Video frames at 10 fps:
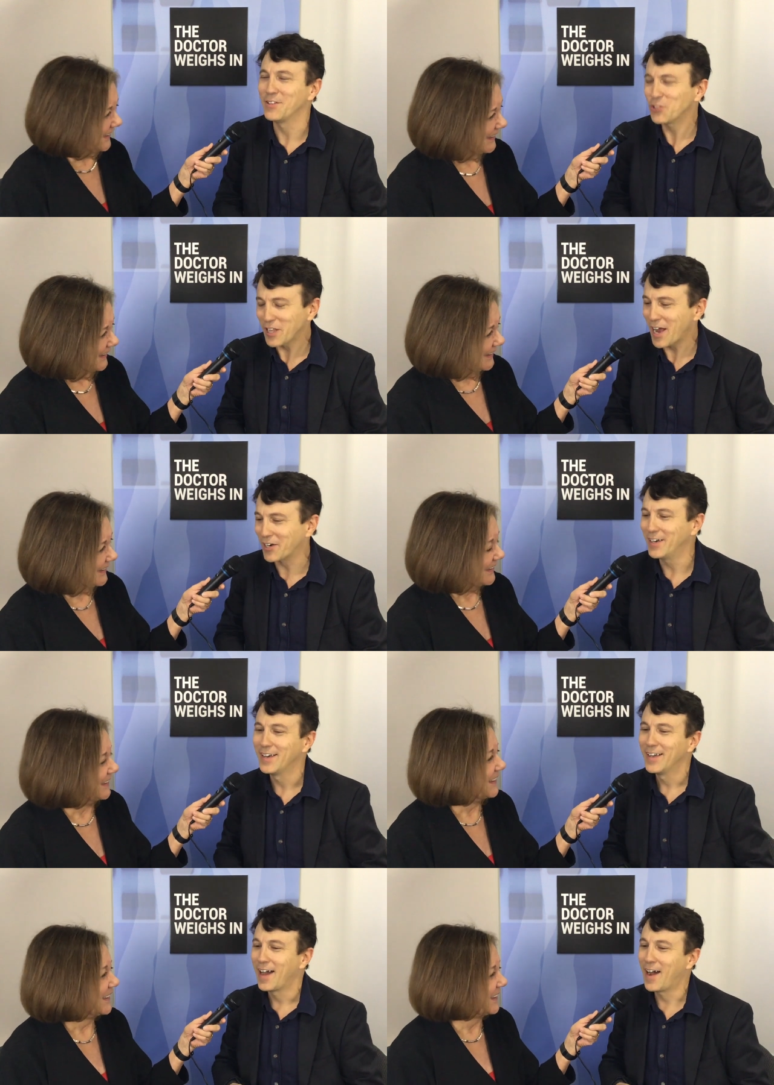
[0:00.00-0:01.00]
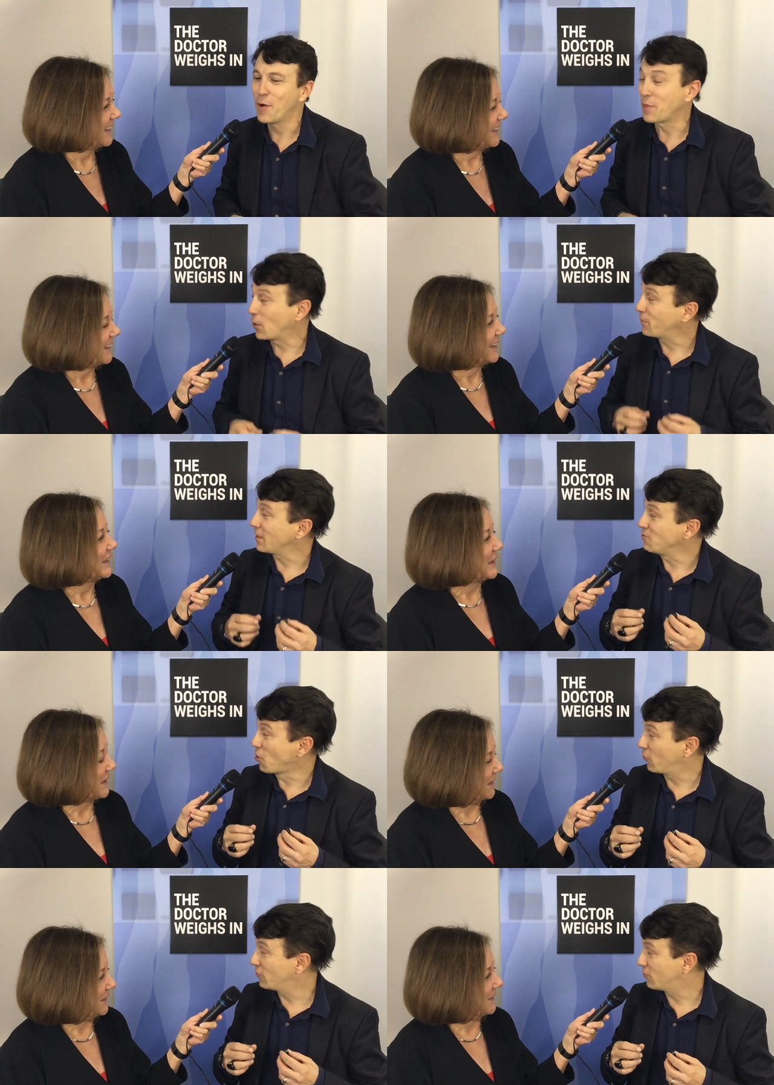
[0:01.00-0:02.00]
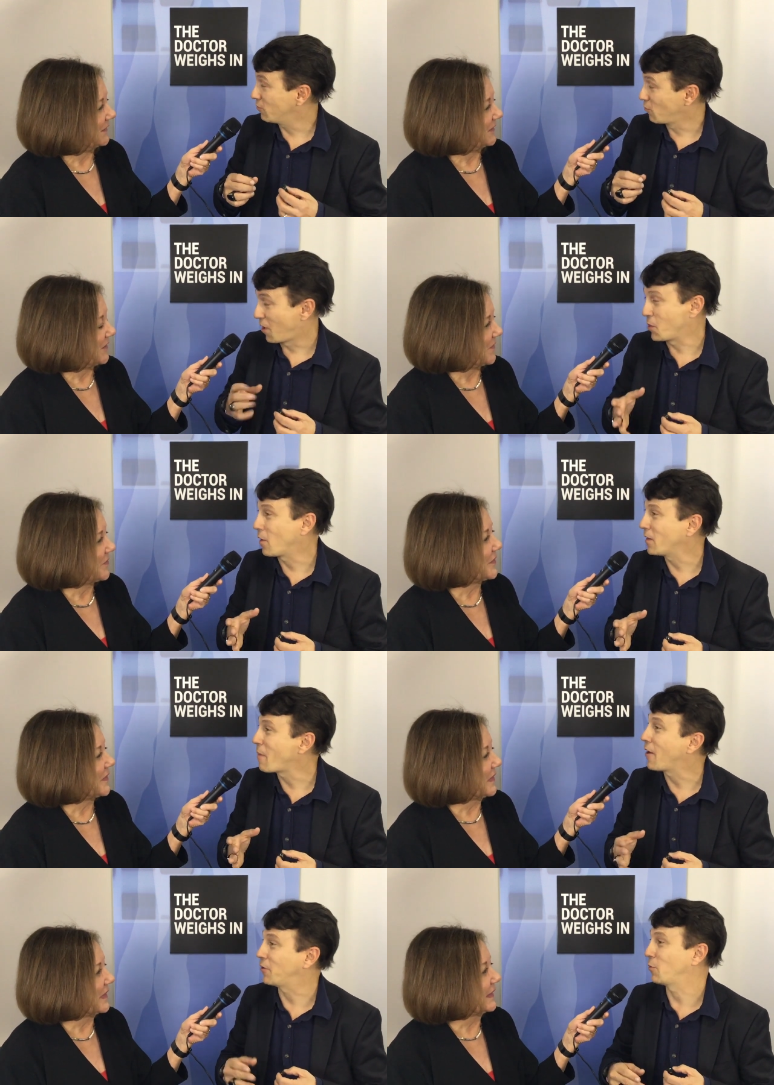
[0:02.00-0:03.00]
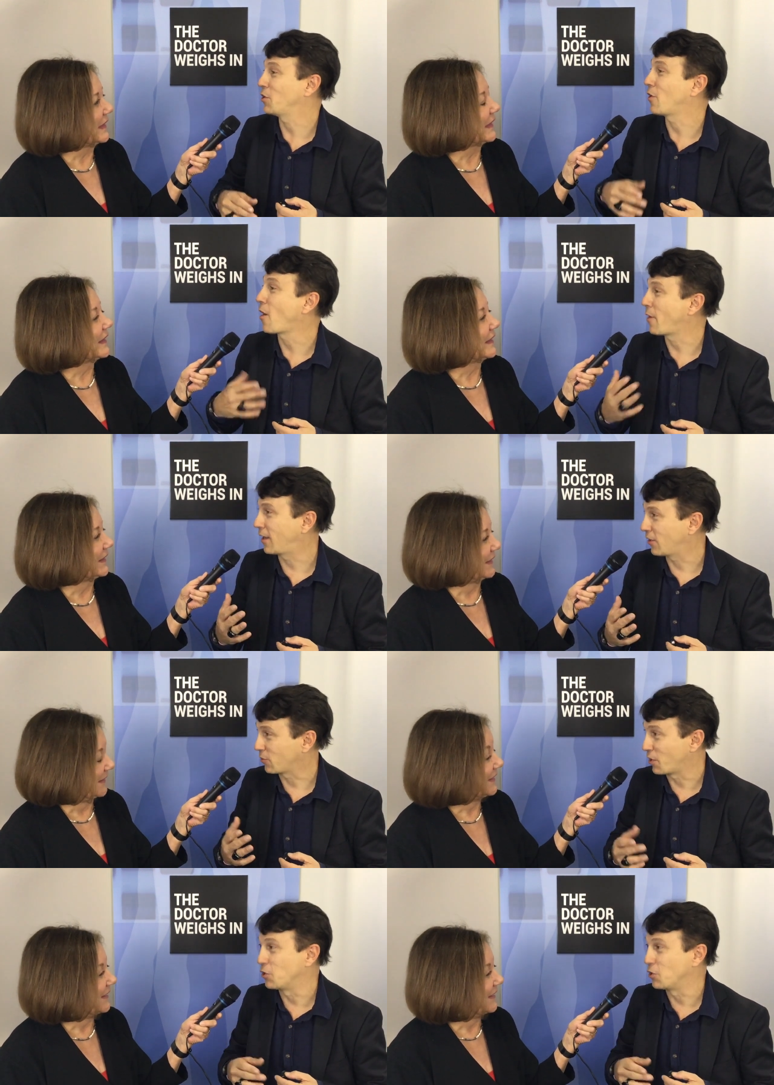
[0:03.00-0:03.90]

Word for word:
Speaker 1: you slacker. Um, that hopefully knows where you are on the mountain, what your heart rate is, and what